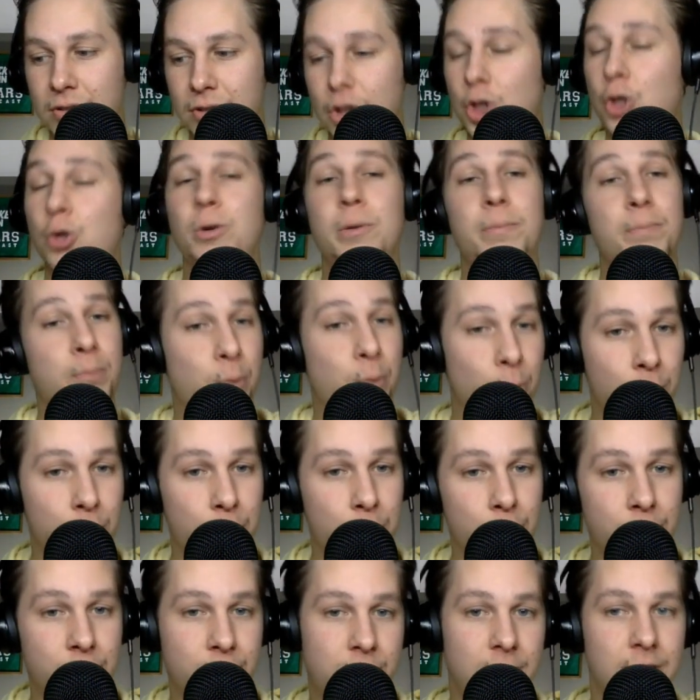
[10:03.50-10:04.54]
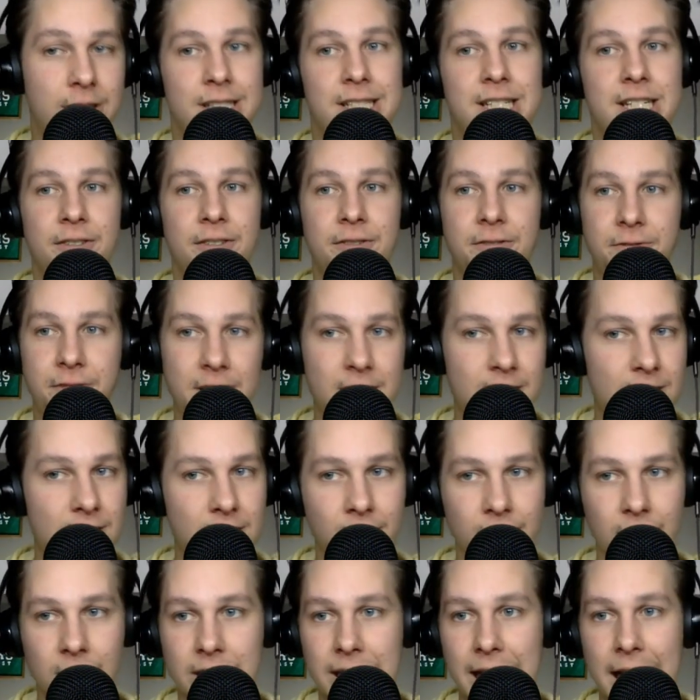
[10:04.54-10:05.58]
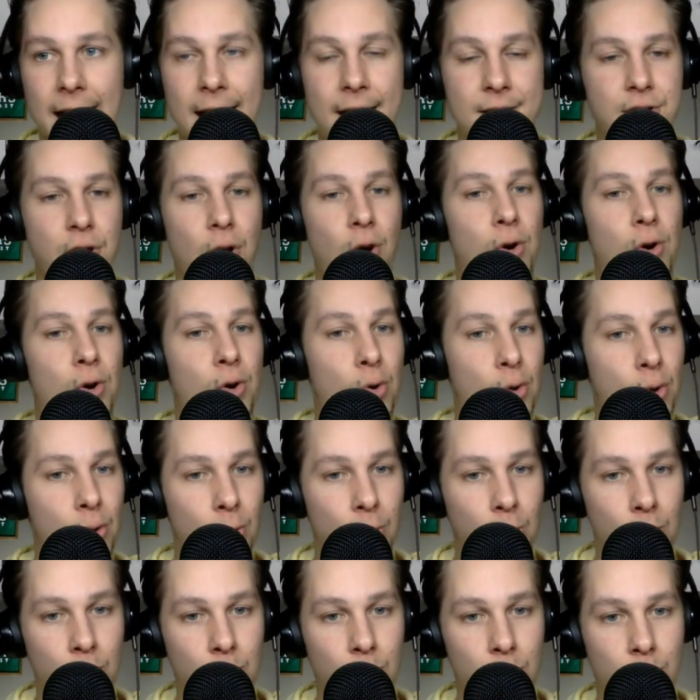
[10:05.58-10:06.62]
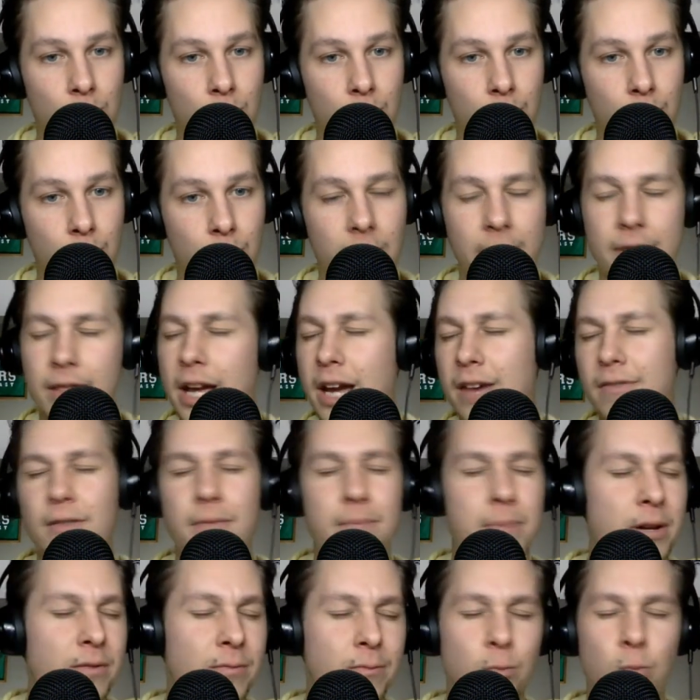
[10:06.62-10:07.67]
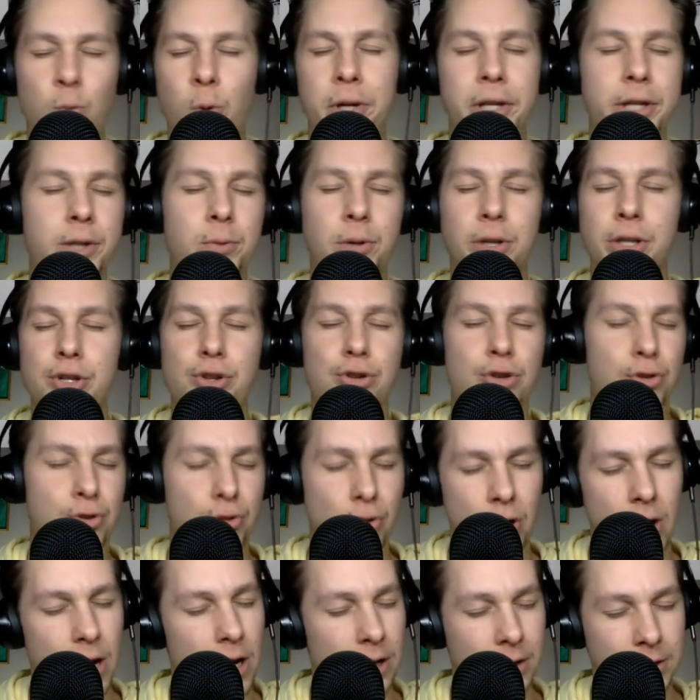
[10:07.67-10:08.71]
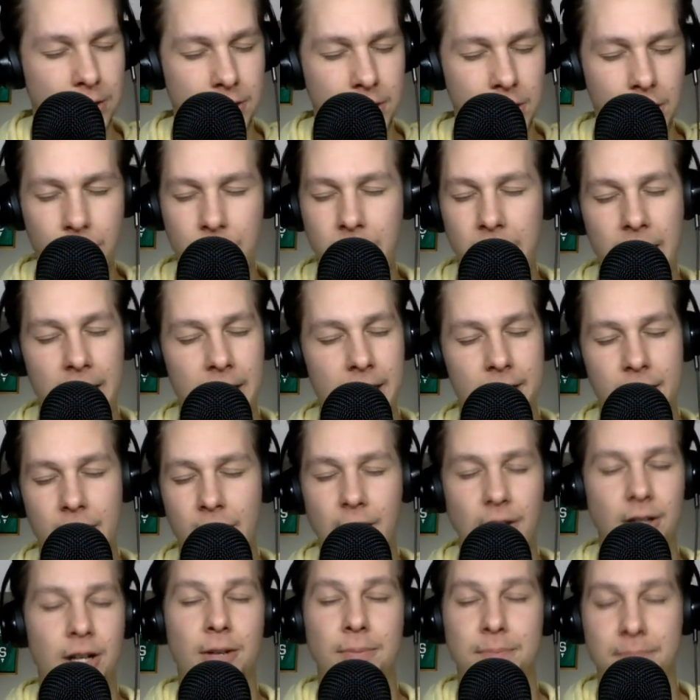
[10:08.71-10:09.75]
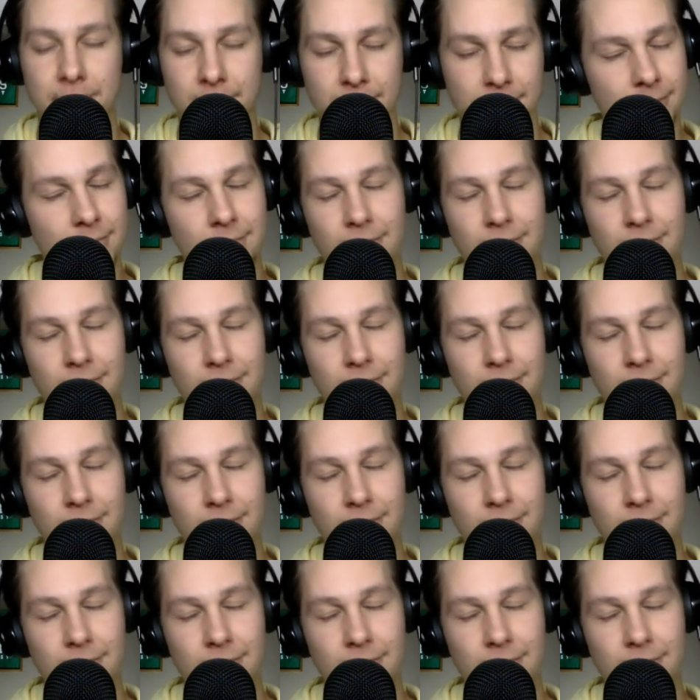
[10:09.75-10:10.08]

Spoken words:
to improve defensively as a whole. And they haven't been really, really strong. Okay. I'll